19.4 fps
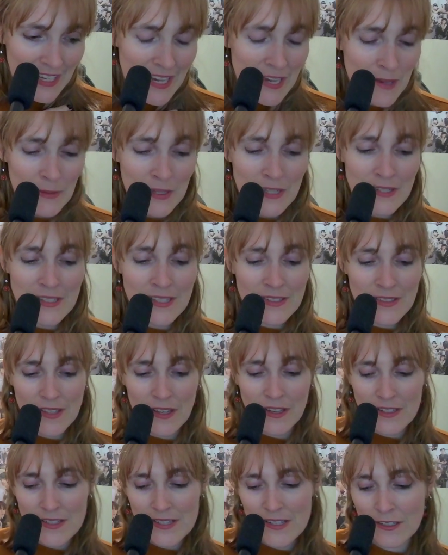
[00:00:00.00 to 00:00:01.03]
Because
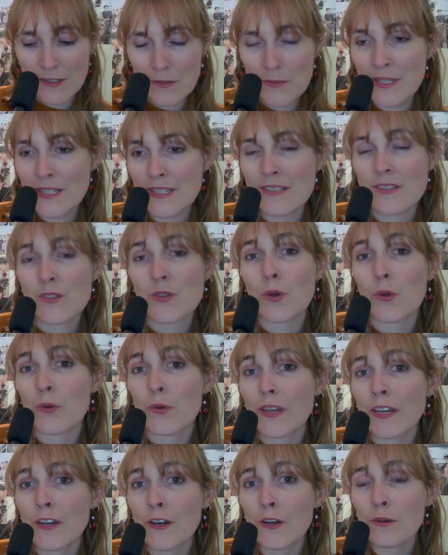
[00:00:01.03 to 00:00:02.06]
it's gonna be this
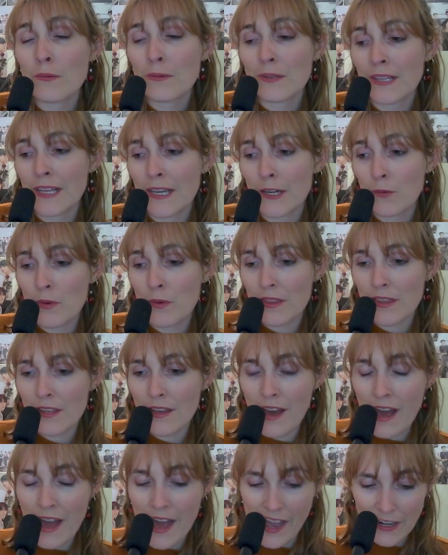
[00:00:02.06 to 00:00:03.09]
choreo, but like with
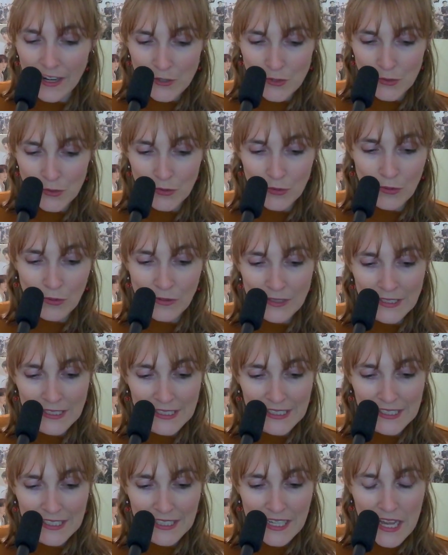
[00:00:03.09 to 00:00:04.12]
actual,
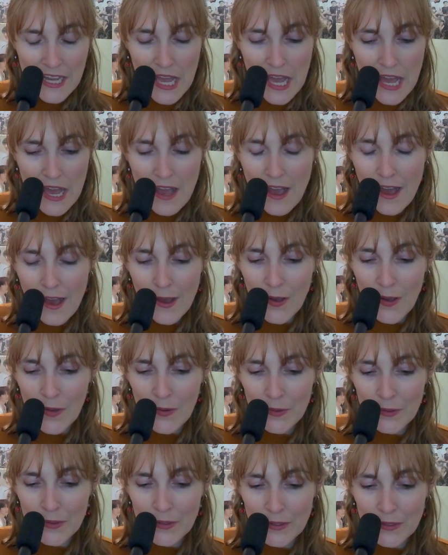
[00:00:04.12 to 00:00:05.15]

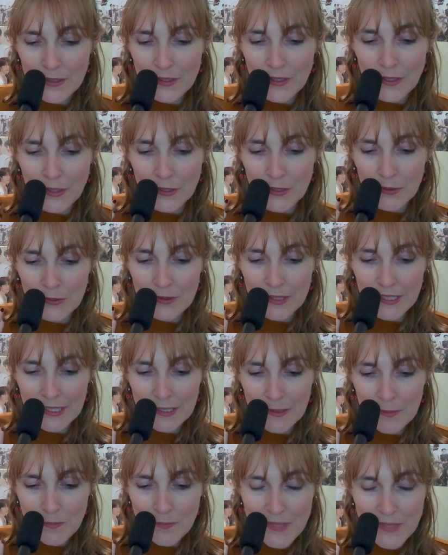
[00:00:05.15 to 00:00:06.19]
you know,
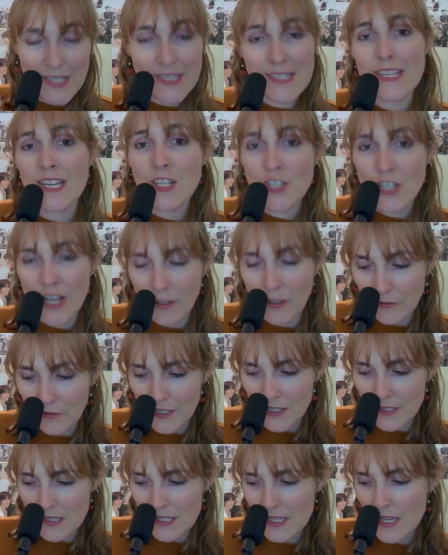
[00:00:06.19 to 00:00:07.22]
like stage
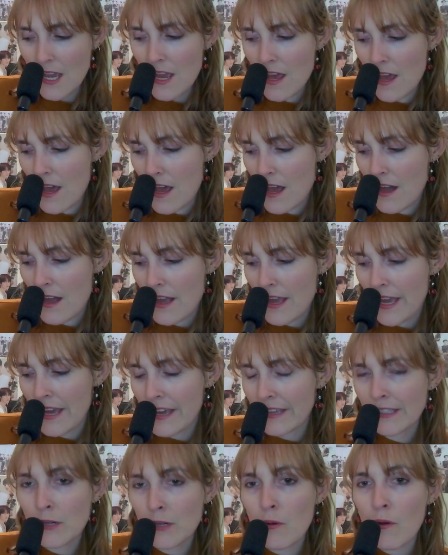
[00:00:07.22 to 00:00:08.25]
outfits.
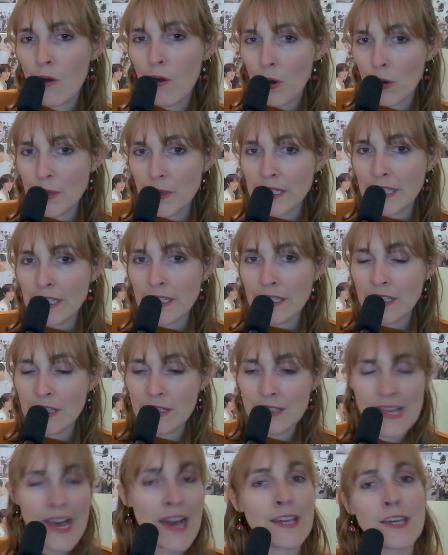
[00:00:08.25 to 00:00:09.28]
And they were already
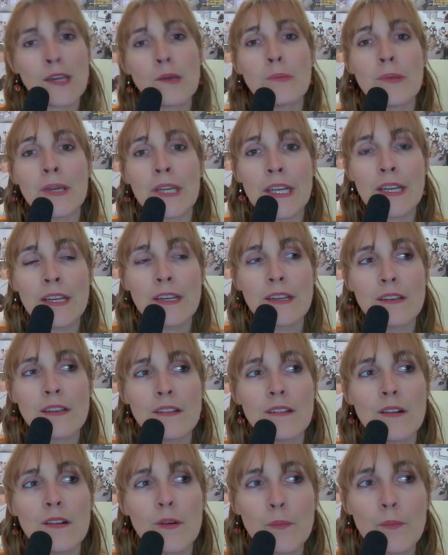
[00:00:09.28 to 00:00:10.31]
attacking me
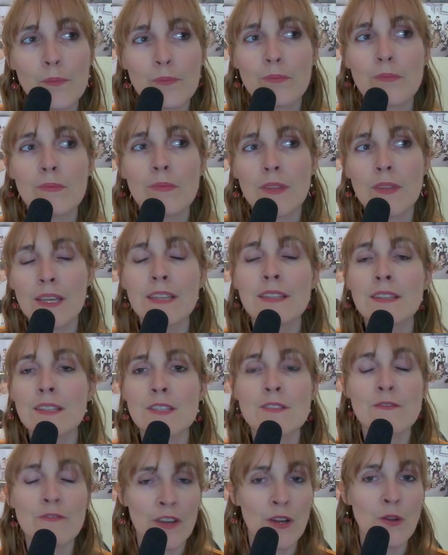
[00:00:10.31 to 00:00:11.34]
in
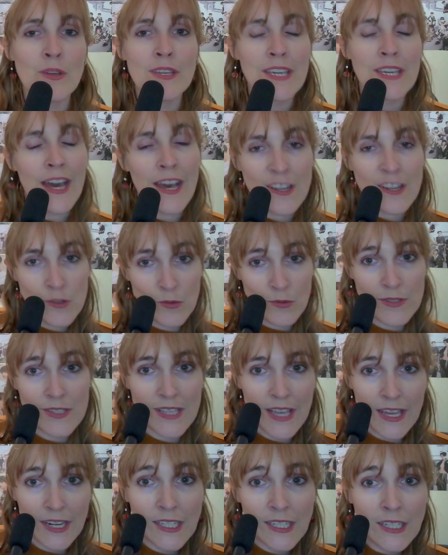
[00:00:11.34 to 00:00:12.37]
this very casual
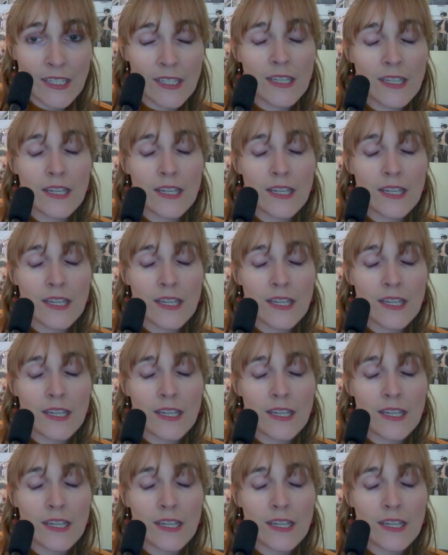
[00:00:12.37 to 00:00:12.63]
setting.